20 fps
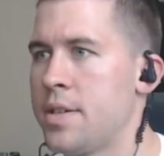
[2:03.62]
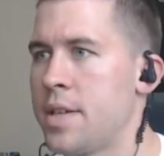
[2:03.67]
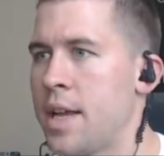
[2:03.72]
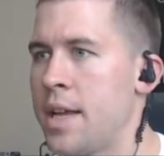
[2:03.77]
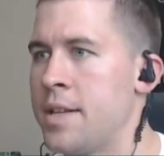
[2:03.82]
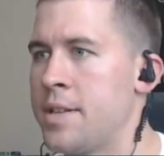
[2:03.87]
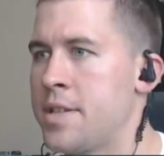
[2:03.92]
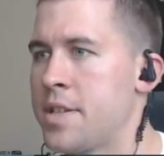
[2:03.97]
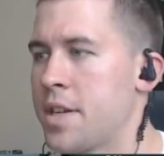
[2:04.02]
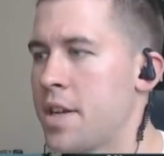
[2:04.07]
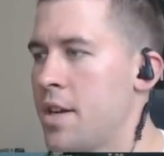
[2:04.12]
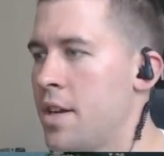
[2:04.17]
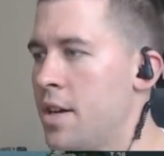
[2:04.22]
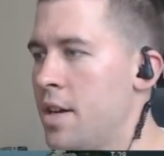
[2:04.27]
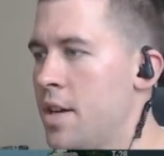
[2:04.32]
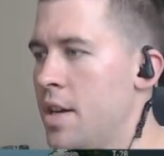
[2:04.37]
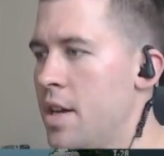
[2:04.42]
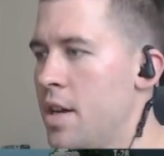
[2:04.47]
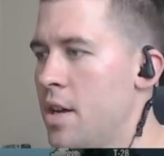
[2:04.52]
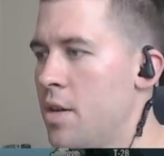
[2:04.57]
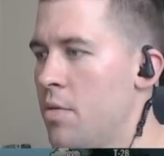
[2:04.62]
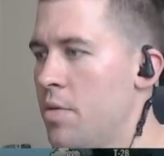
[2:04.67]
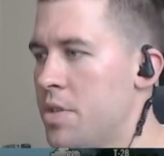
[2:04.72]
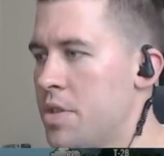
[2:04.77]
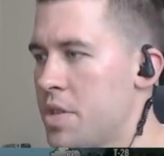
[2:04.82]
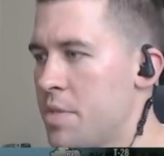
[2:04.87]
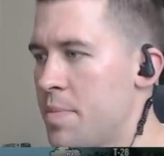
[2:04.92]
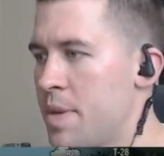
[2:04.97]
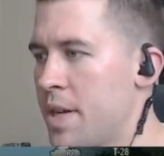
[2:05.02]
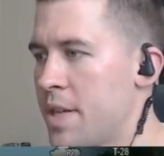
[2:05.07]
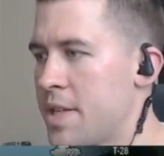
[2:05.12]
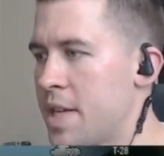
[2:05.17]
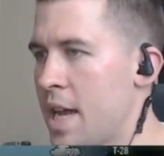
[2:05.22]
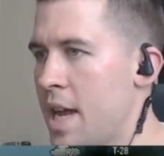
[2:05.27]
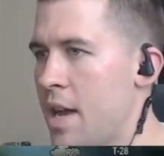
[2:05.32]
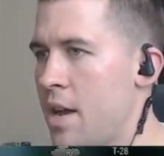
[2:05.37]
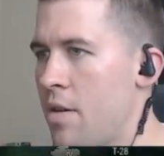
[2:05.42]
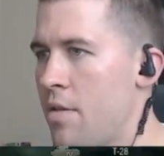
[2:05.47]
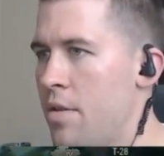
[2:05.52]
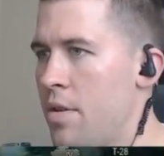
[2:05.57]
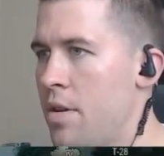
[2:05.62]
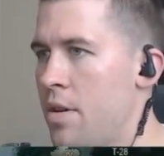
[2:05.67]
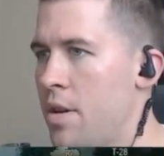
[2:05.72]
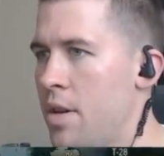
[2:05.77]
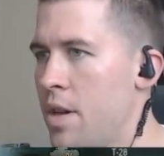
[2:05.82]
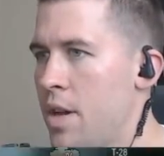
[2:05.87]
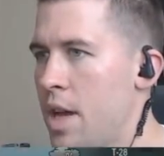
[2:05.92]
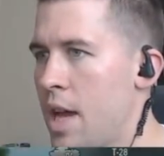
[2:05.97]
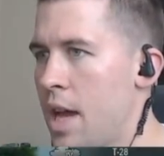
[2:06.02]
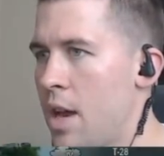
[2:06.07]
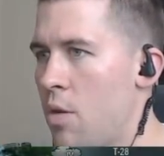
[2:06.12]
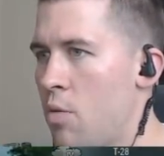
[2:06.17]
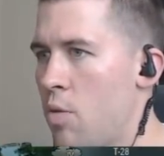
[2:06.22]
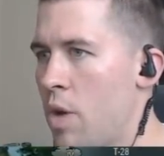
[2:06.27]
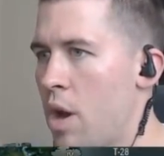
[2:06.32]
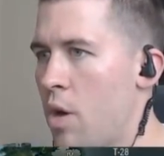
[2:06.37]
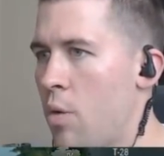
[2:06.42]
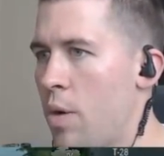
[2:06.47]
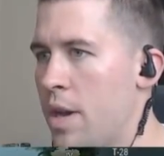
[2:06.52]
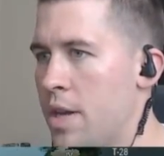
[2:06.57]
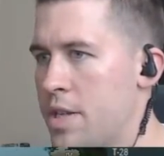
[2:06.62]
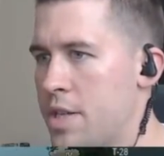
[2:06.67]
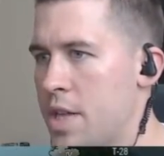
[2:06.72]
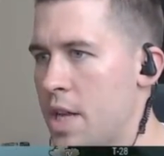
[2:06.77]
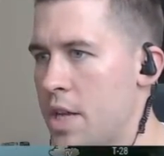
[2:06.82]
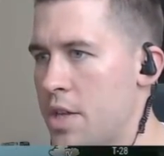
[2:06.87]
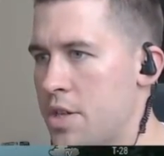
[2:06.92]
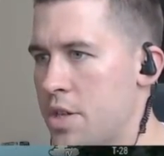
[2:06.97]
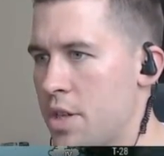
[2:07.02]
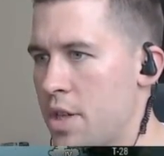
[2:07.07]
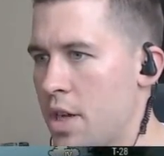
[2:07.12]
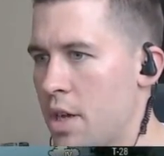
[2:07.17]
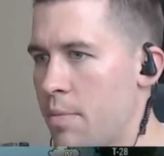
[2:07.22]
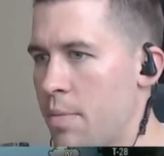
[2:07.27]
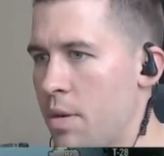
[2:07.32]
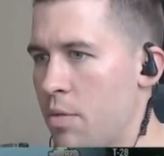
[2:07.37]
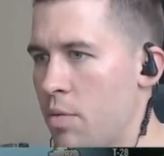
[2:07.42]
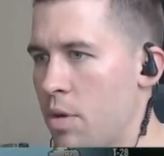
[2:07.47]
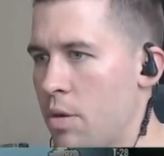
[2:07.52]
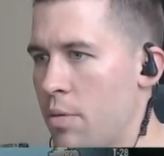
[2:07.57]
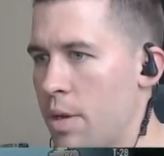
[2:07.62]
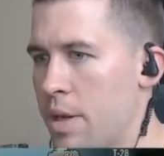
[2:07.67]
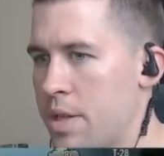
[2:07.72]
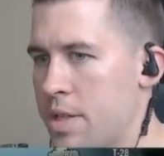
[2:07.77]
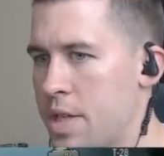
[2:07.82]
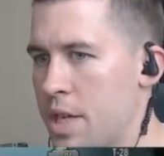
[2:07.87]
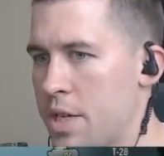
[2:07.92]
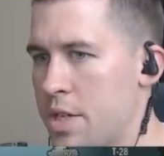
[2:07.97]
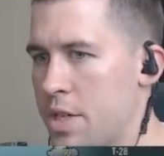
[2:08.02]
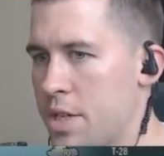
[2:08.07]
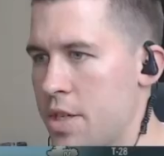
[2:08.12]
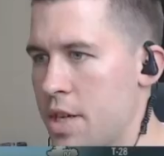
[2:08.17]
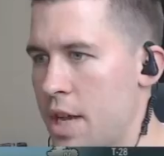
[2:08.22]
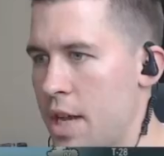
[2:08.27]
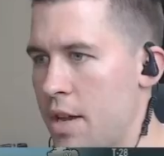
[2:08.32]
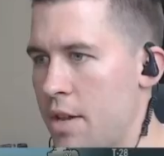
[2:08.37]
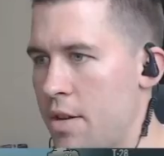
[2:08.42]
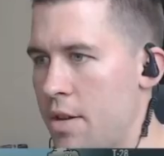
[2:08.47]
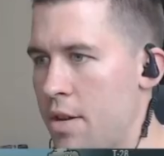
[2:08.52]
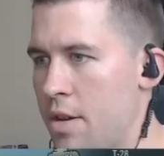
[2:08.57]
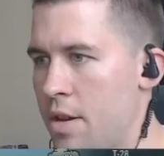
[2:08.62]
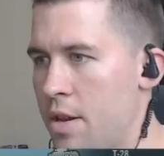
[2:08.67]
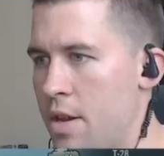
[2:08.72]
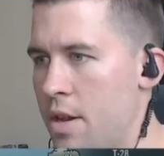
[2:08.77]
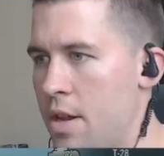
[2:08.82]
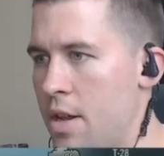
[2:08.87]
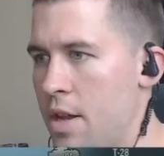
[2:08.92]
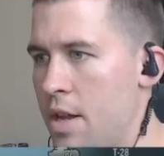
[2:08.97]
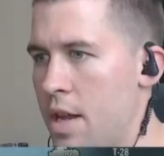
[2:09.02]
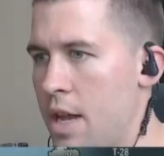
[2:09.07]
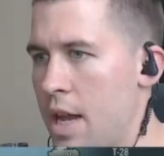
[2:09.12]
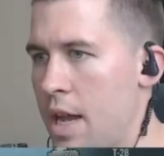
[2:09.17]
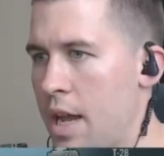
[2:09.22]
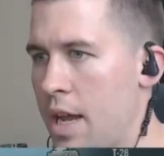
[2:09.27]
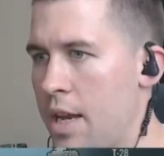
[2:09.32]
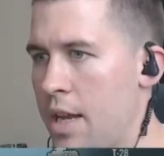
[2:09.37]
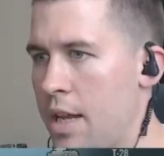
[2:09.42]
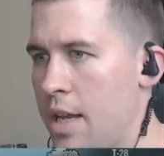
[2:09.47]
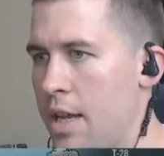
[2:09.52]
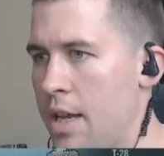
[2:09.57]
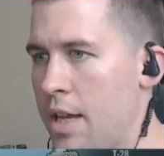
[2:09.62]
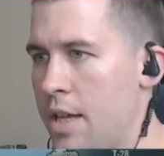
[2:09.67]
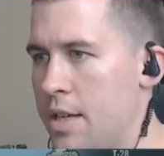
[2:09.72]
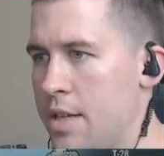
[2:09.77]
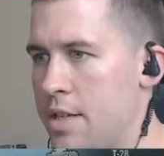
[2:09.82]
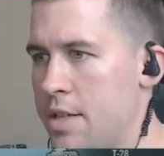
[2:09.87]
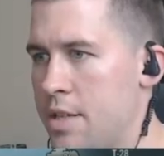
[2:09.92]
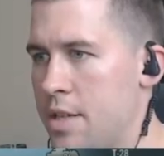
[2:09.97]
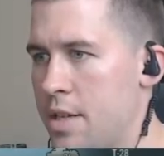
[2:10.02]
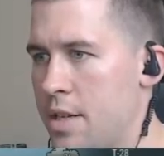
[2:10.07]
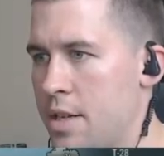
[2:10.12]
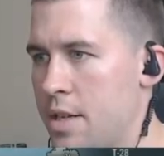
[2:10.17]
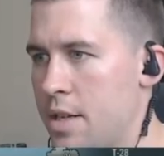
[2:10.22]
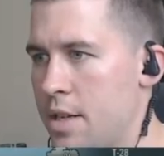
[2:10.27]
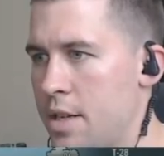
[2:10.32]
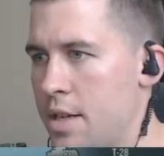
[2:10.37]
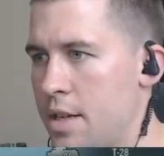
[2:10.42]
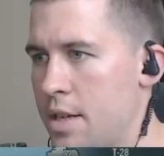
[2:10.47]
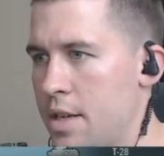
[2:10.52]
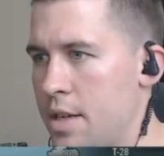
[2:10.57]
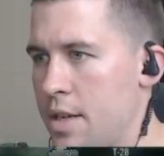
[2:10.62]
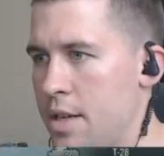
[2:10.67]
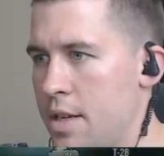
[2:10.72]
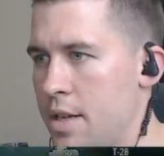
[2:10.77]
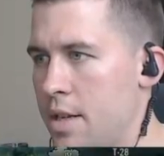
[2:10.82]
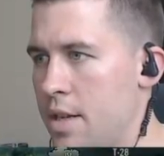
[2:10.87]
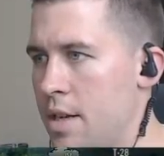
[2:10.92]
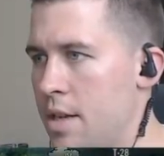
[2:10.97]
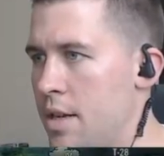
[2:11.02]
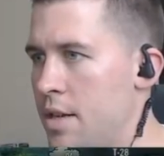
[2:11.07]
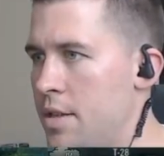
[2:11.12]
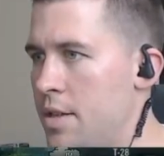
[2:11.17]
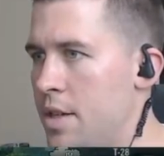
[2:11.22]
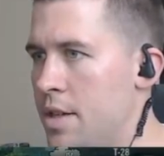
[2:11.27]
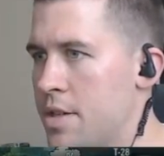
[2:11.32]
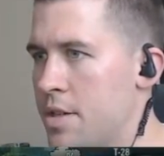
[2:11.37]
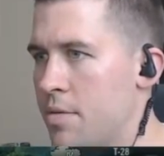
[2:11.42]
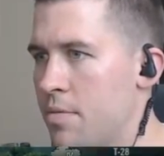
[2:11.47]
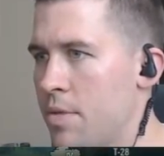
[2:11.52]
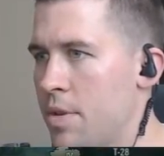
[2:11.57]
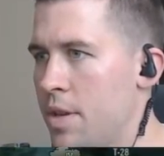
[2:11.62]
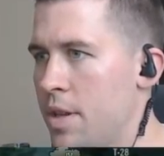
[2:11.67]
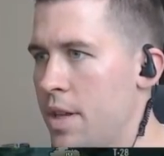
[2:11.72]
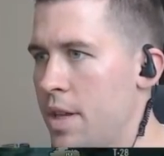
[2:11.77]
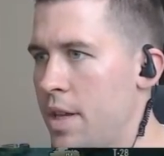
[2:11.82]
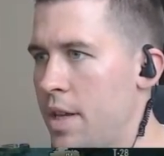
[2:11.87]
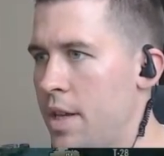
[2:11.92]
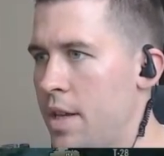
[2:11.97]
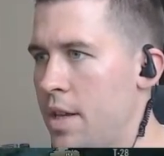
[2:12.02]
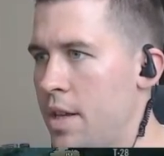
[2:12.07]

Ensk, which is a big town and a railway station, like a big railway station town. And it doesn't really...